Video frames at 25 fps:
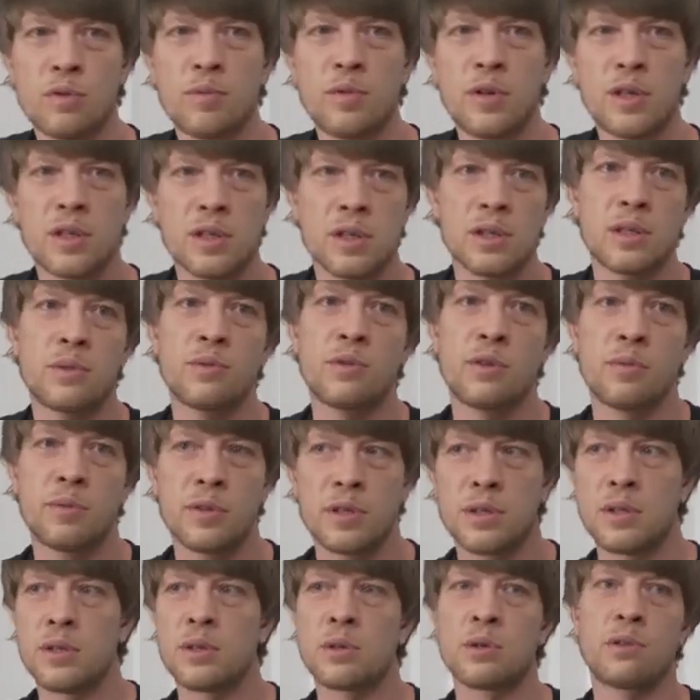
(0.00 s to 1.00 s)
I don't know what
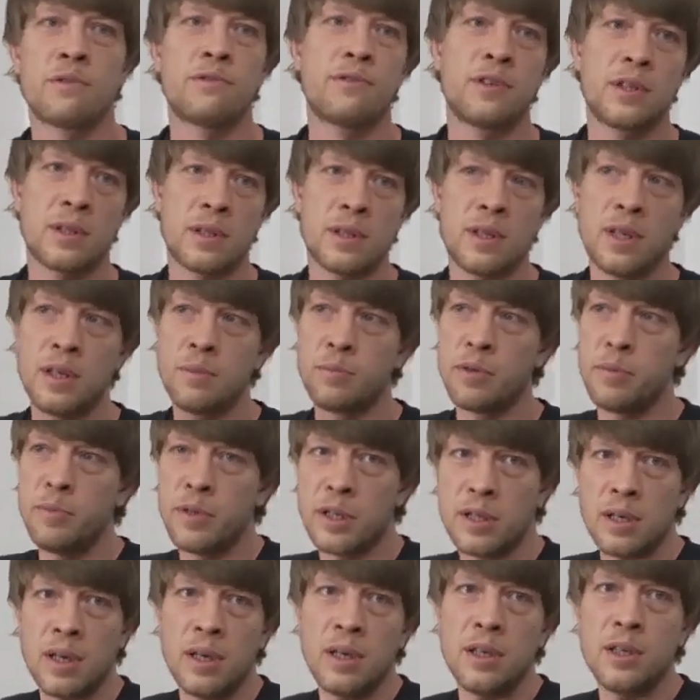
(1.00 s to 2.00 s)
more to say about
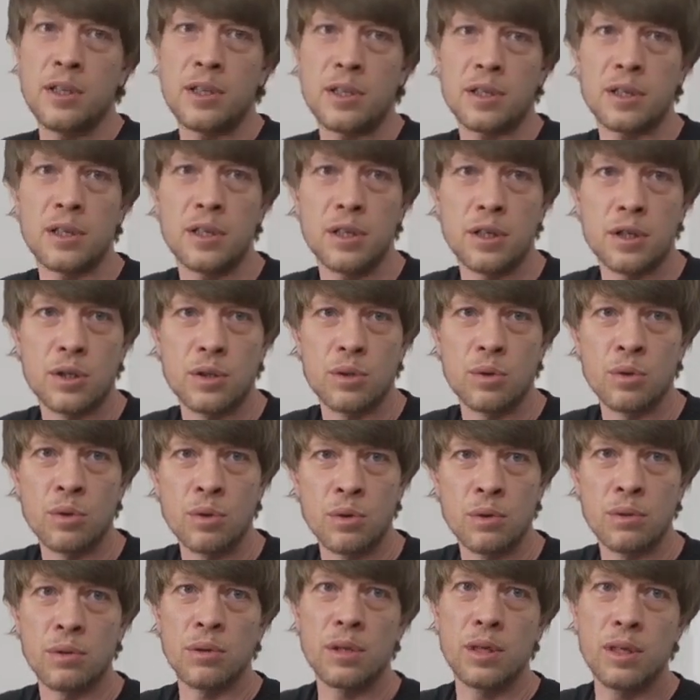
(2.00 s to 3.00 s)
it, I worked with it
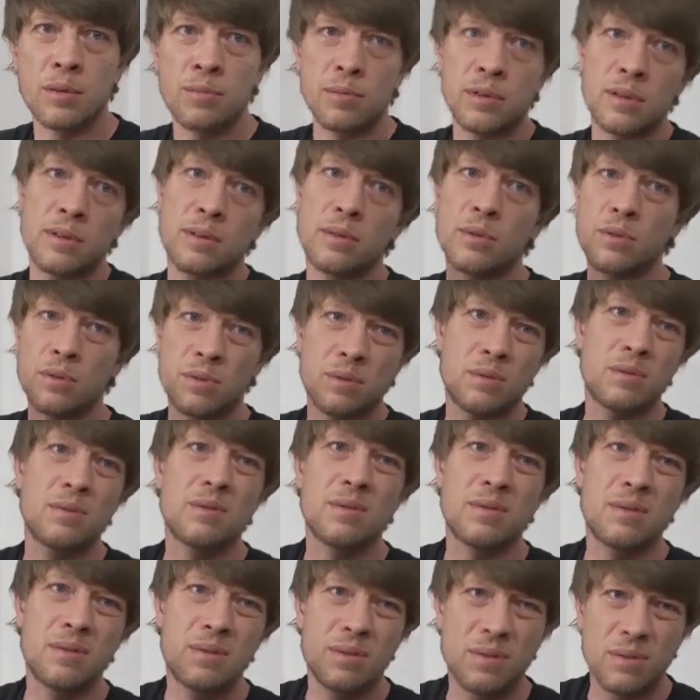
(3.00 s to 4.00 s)
for some time,
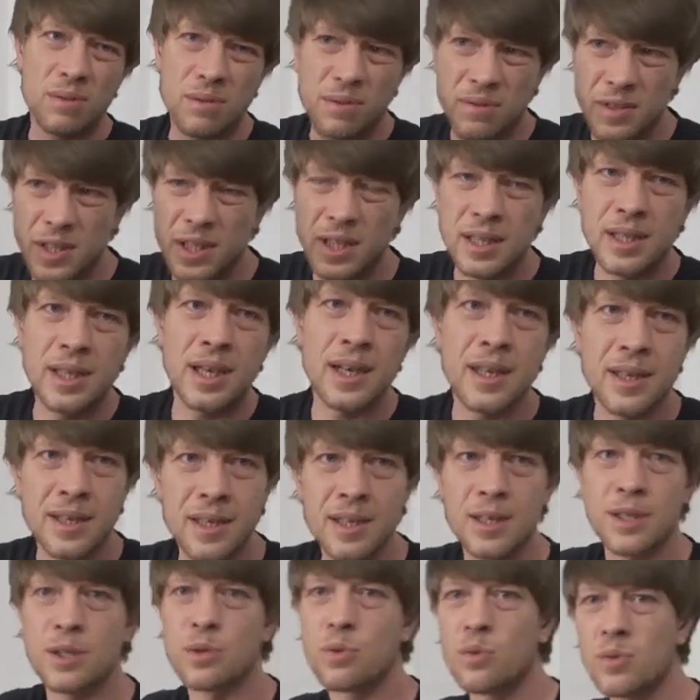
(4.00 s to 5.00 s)
but as a
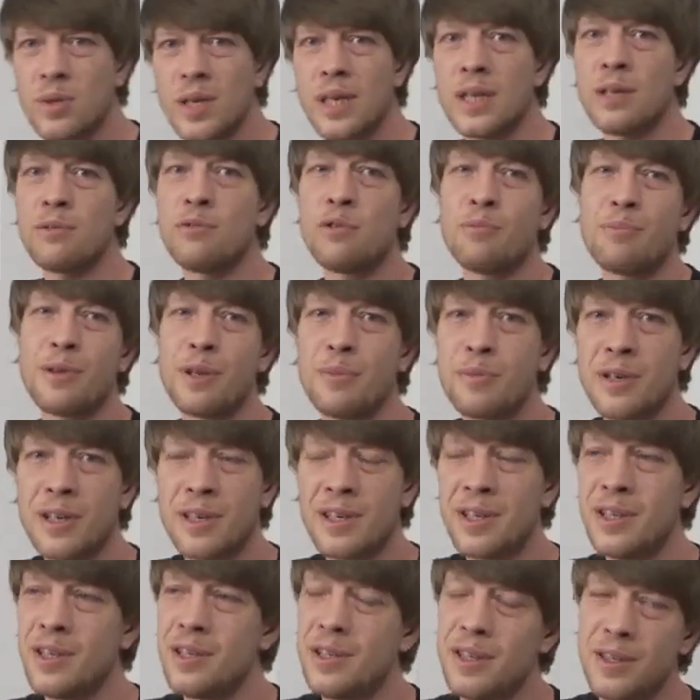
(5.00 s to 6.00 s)
stationary I use
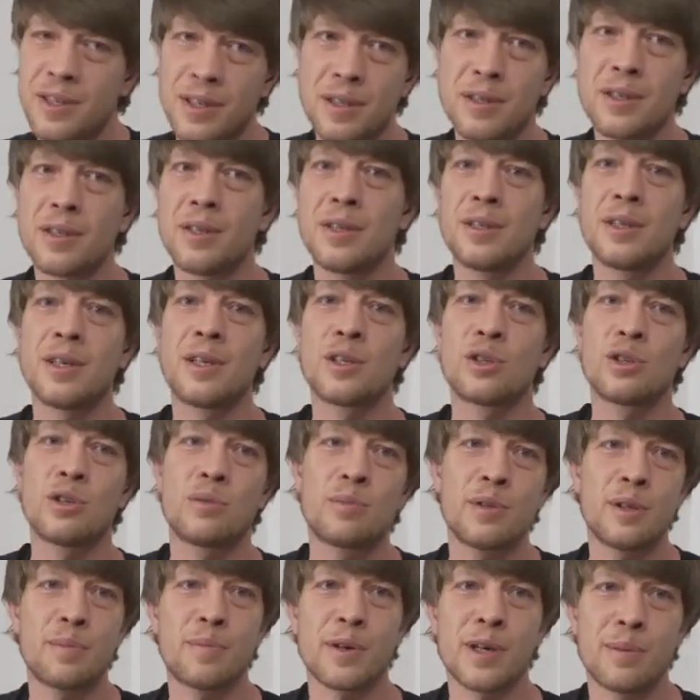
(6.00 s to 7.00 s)
critical,
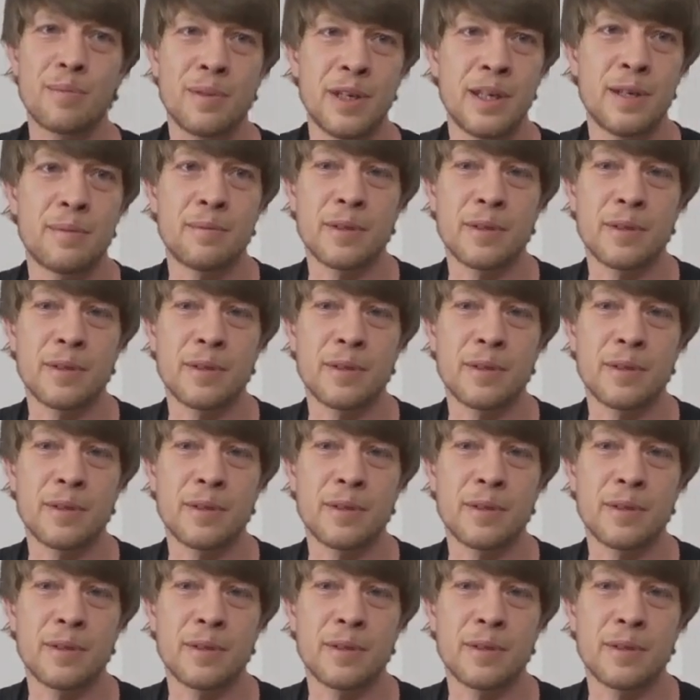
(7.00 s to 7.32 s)
because there is a